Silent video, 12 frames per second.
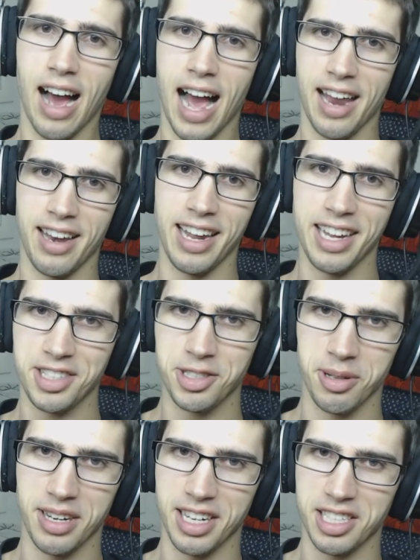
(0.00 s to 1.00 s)
I had an
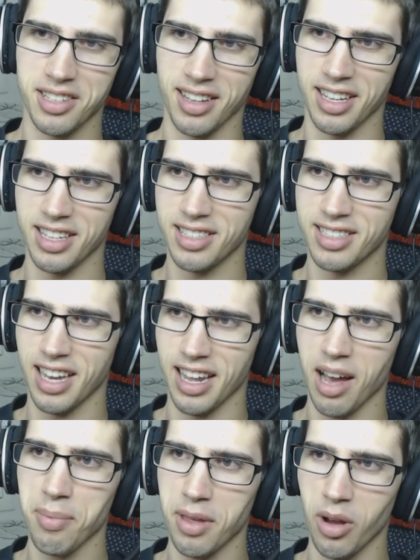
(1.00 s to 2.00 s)
issue initially
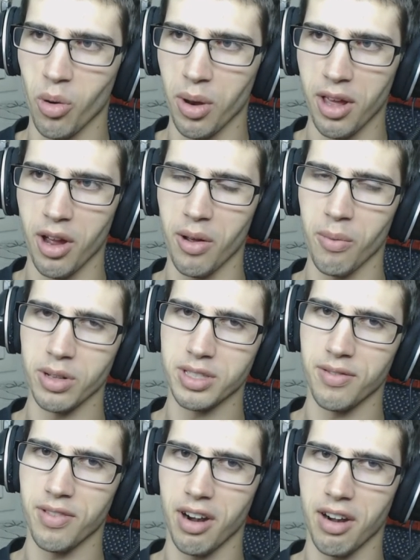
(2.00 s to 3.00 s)
setting up the audio. It
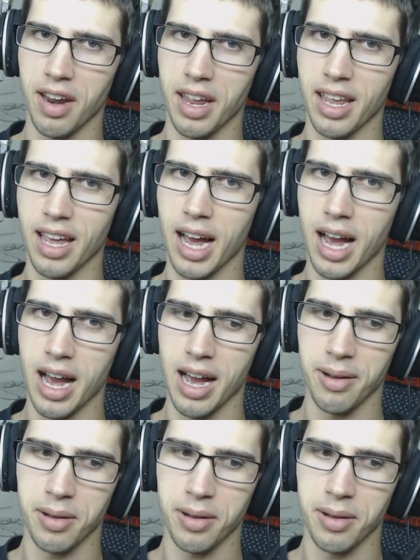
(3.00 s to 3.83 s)
wasn't very